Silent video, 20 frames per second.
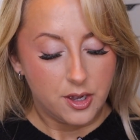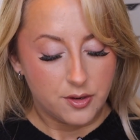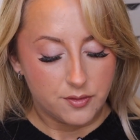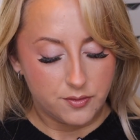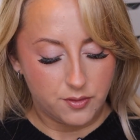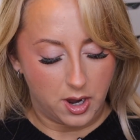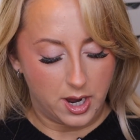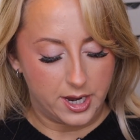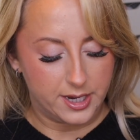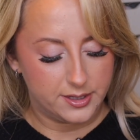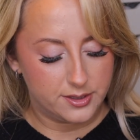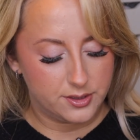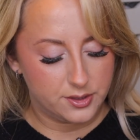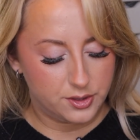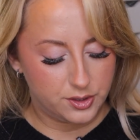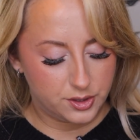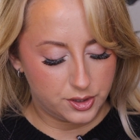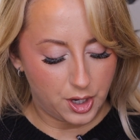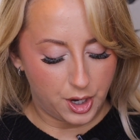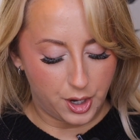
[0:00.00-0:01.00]
Right,
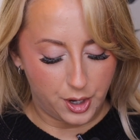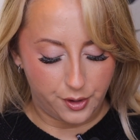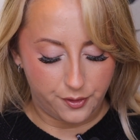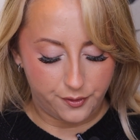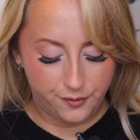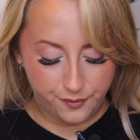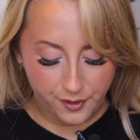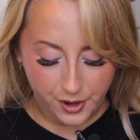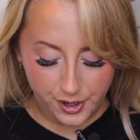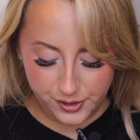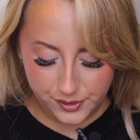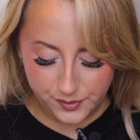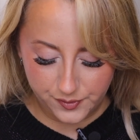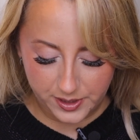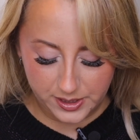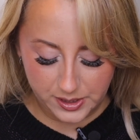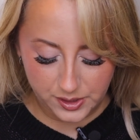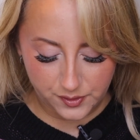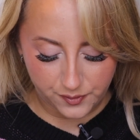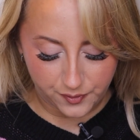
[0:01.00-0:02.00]
so first
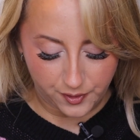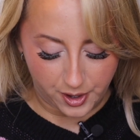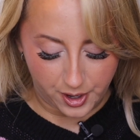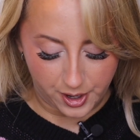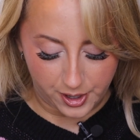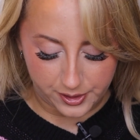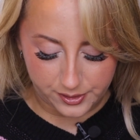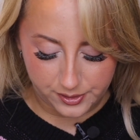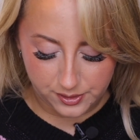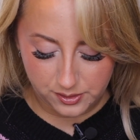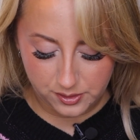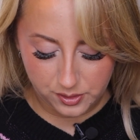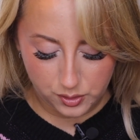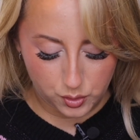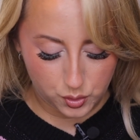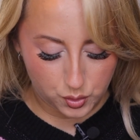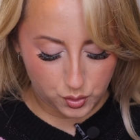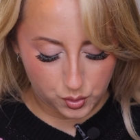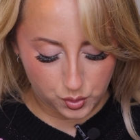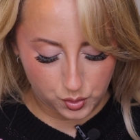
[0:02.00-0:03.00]
things
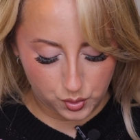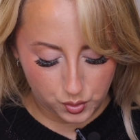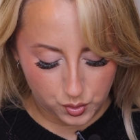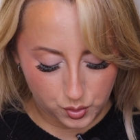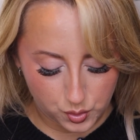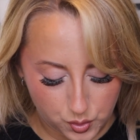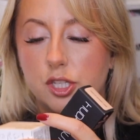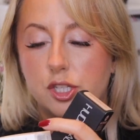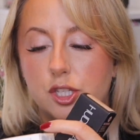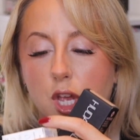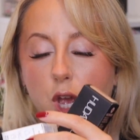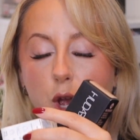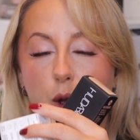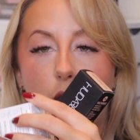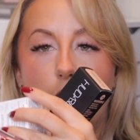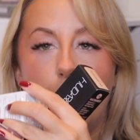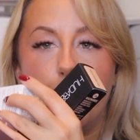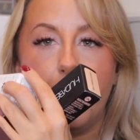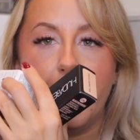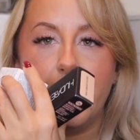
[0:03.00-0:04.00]
first. So
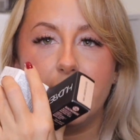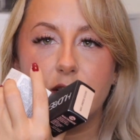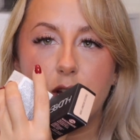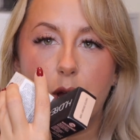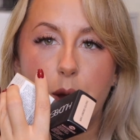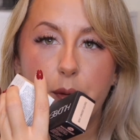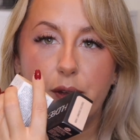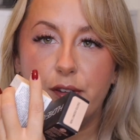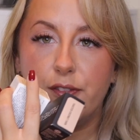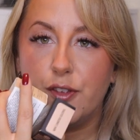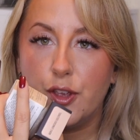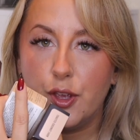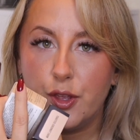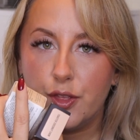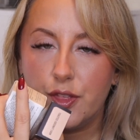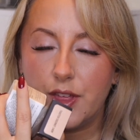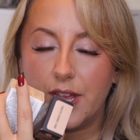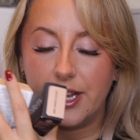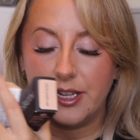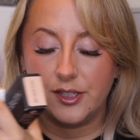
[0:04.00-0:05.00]
I picked up a few
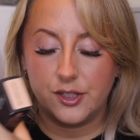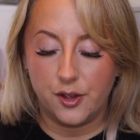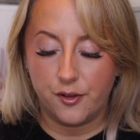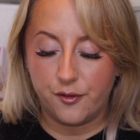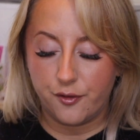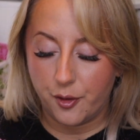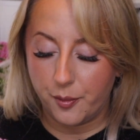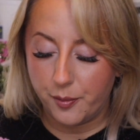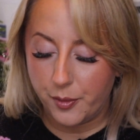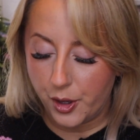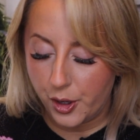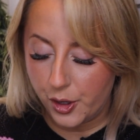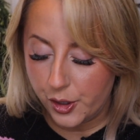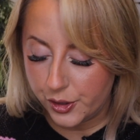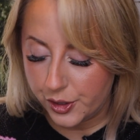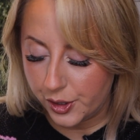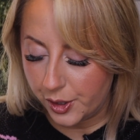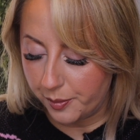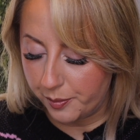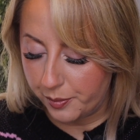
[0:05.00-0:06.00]
things from the
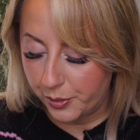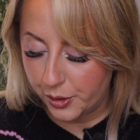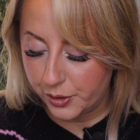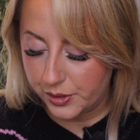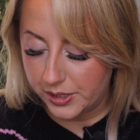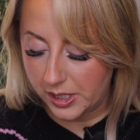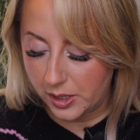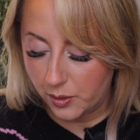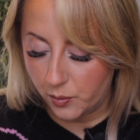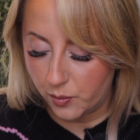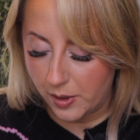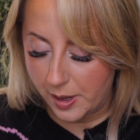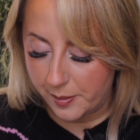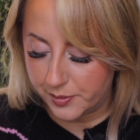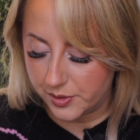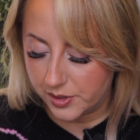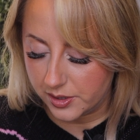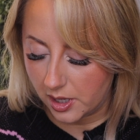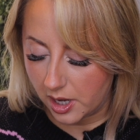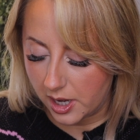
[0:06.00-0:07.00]
Huda Beauty
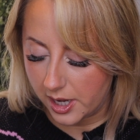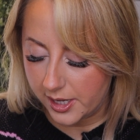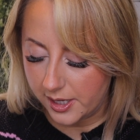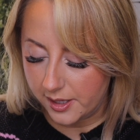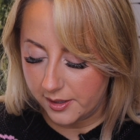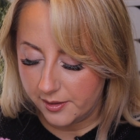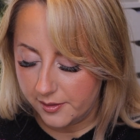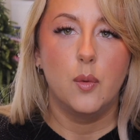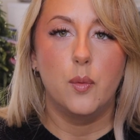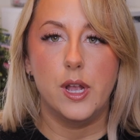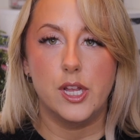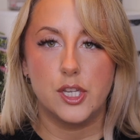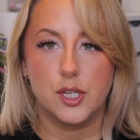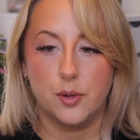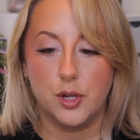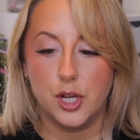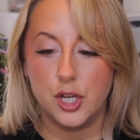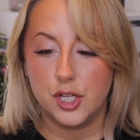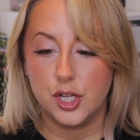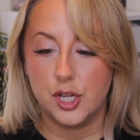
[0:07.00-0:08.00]
website, which I'm
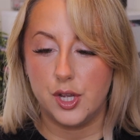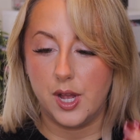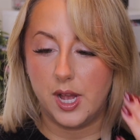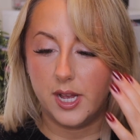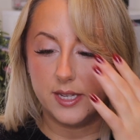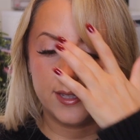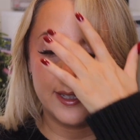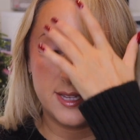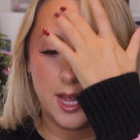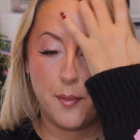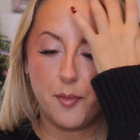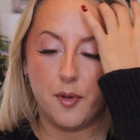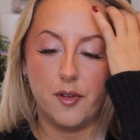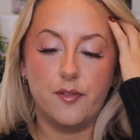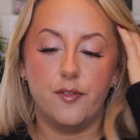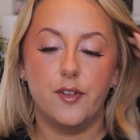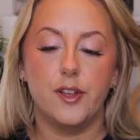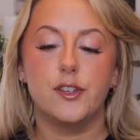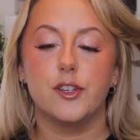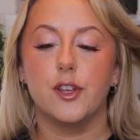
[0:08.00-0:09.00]
going to do a
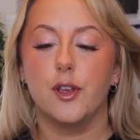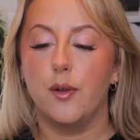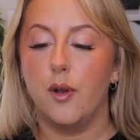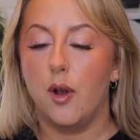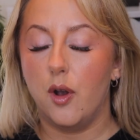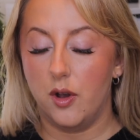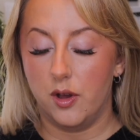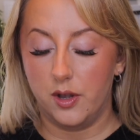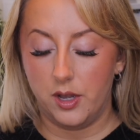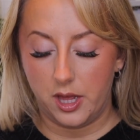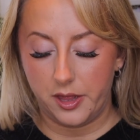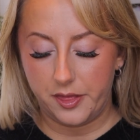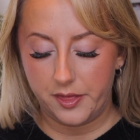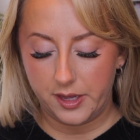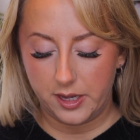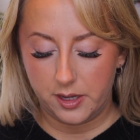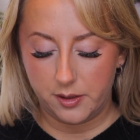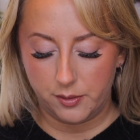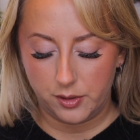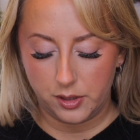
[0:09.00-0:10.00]
separate video on. I
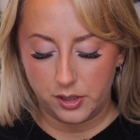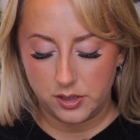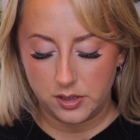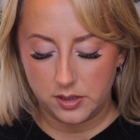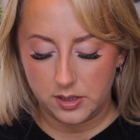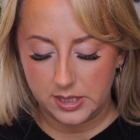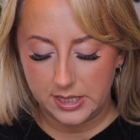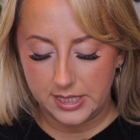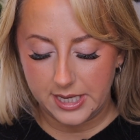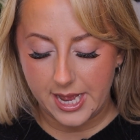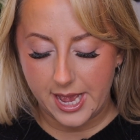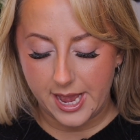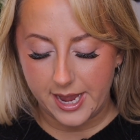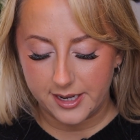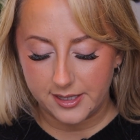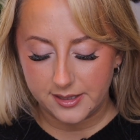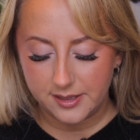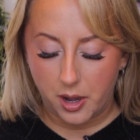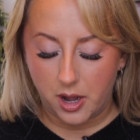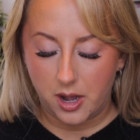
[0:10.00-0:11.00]
think I'm going to do it
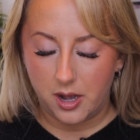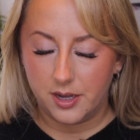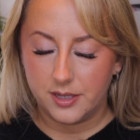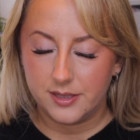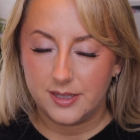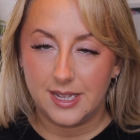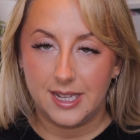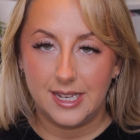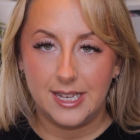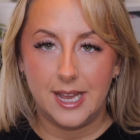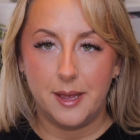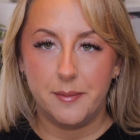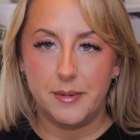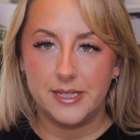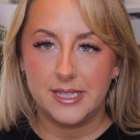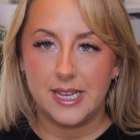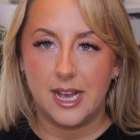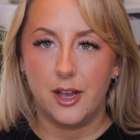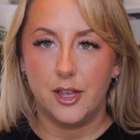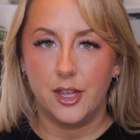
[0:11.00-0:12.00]
next, but let me
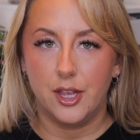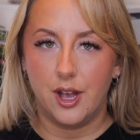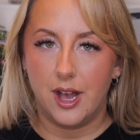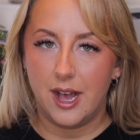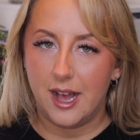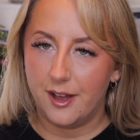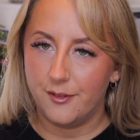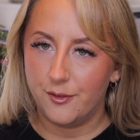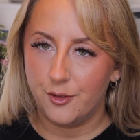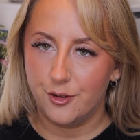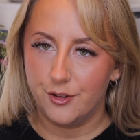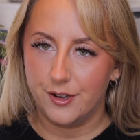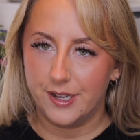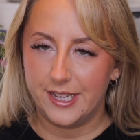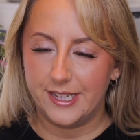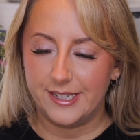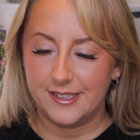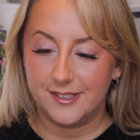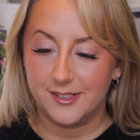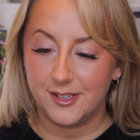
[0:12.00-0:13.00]
tell you, I have
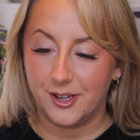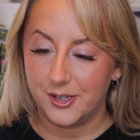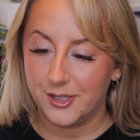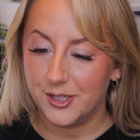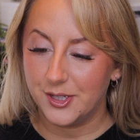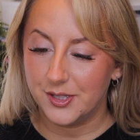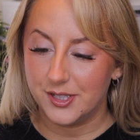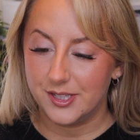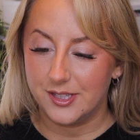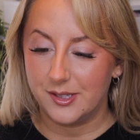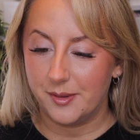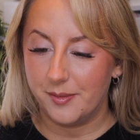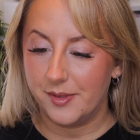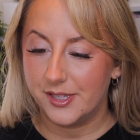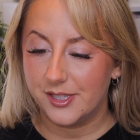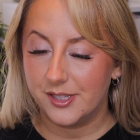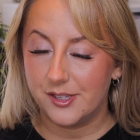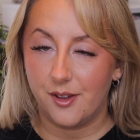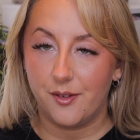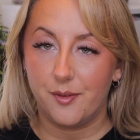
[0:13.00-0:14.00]
already started using some of
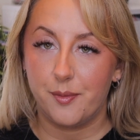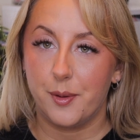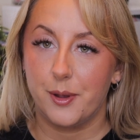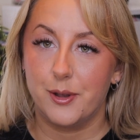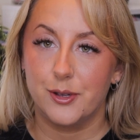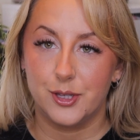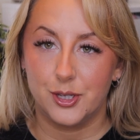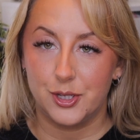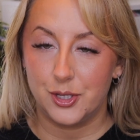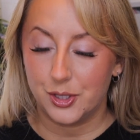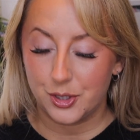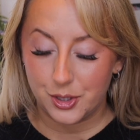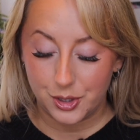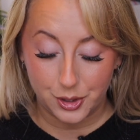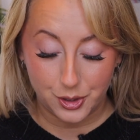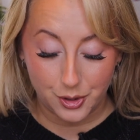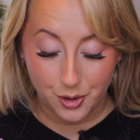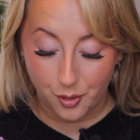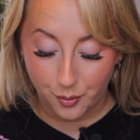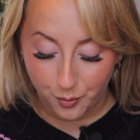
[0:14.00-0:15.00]
this stuff because I just
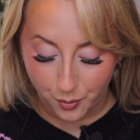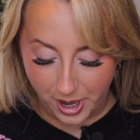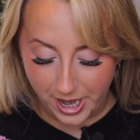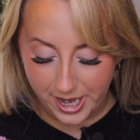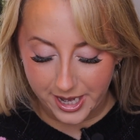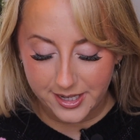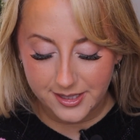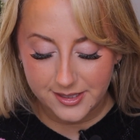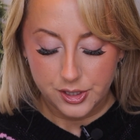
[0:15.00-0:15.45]
could not wait.